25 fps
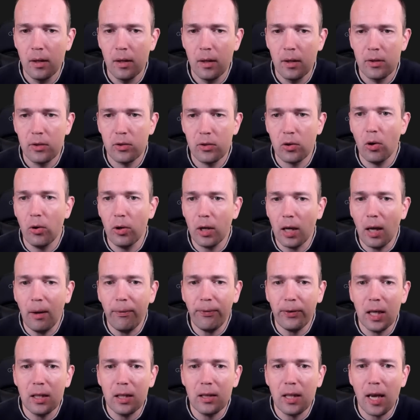So if
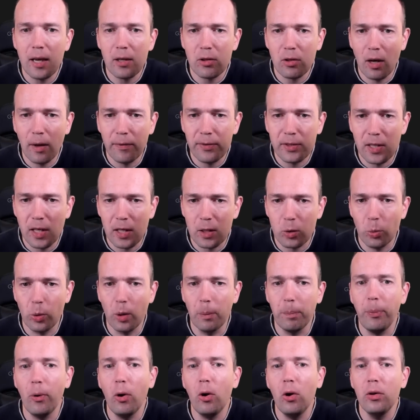he takes on f6 with a
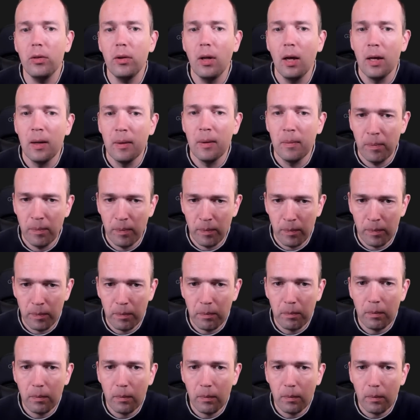pawn,
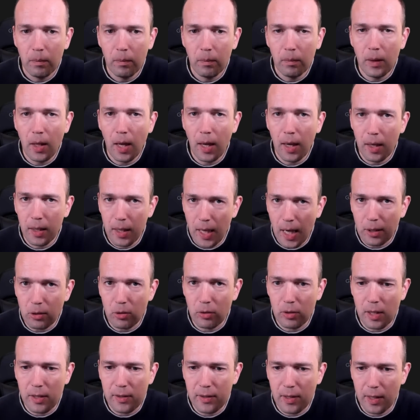the knight on
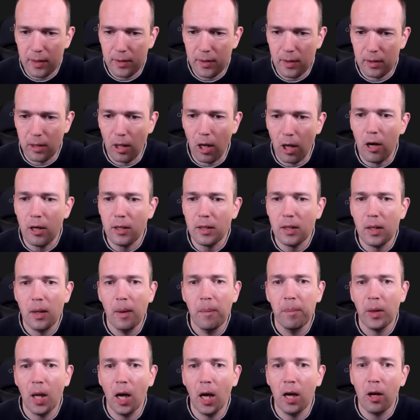d6 is lost.
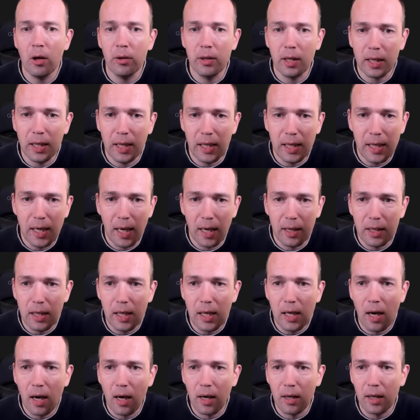And now the key
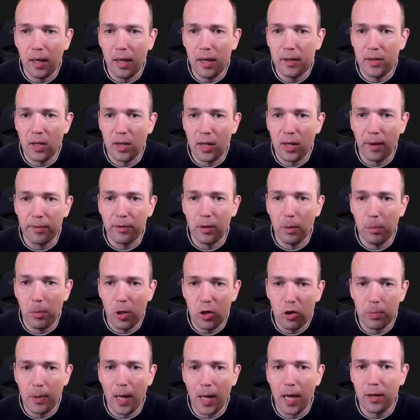idea is that after
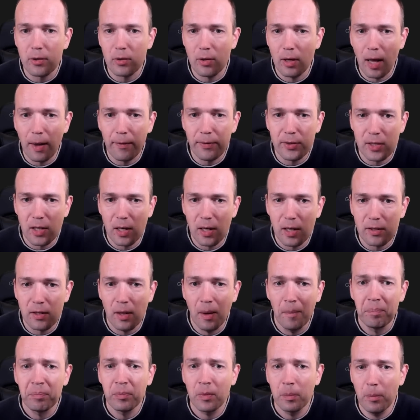bishop takes on f6,
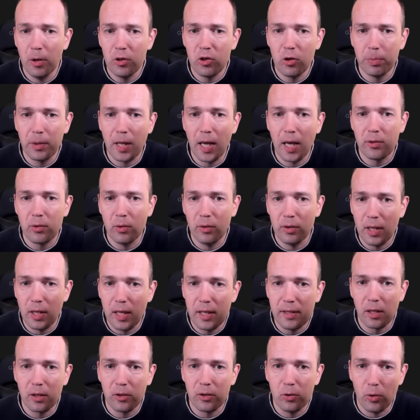bishop takes on
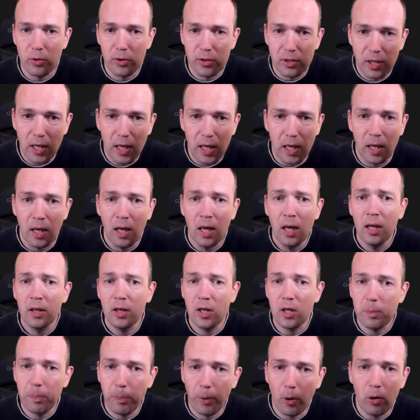d6, you see
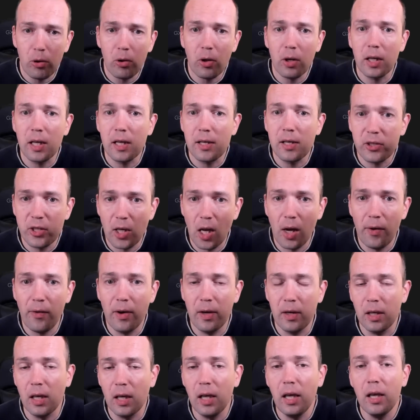this pawn on
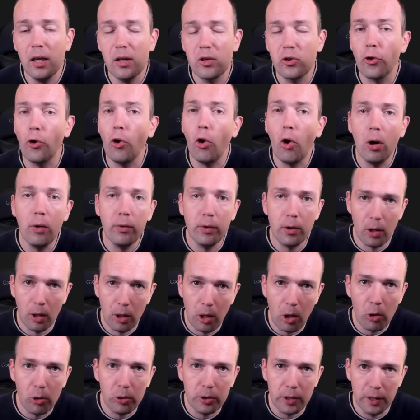e7 is
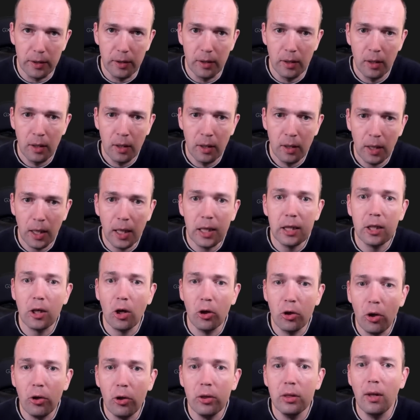overloaded. It
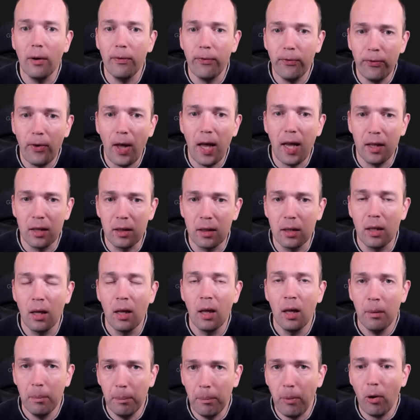cannot defend
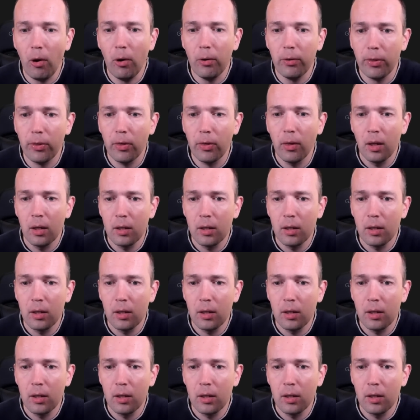both